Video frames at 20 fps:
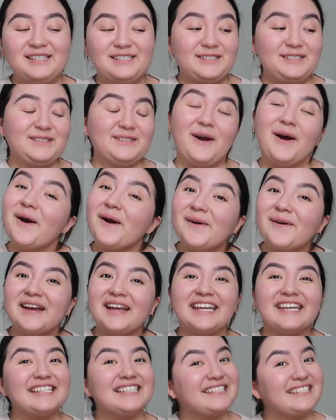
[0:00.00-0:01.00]
so
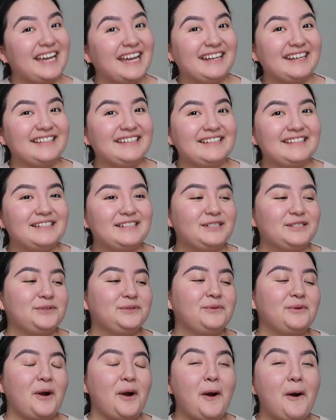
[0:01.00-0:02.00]
excited
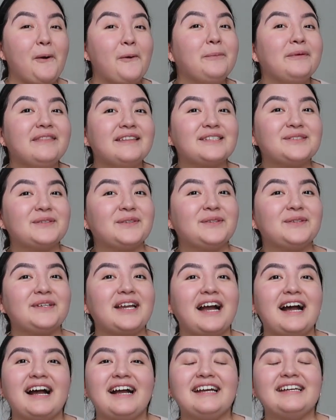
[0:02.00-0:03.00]
to open this with you
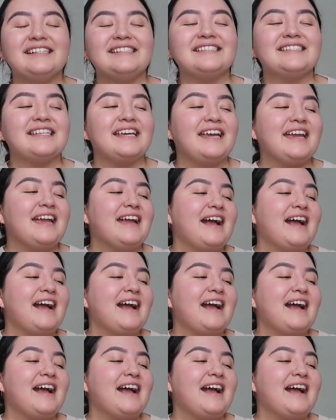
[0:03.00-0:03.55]
guys.